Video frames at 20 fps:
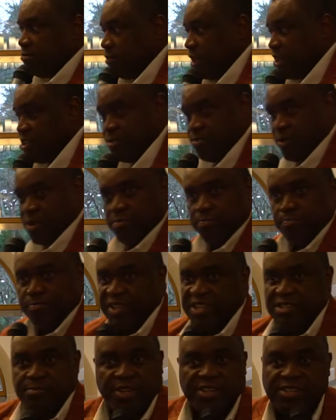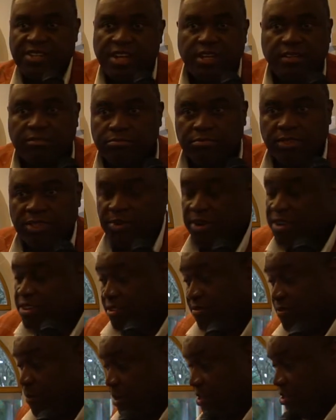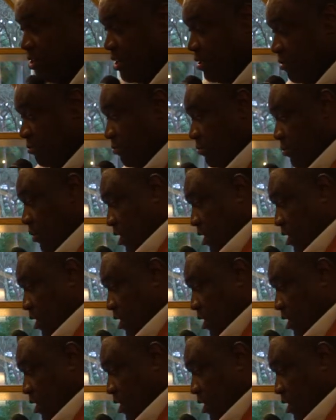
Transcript: I just want to please my son. I'll do anything for my son.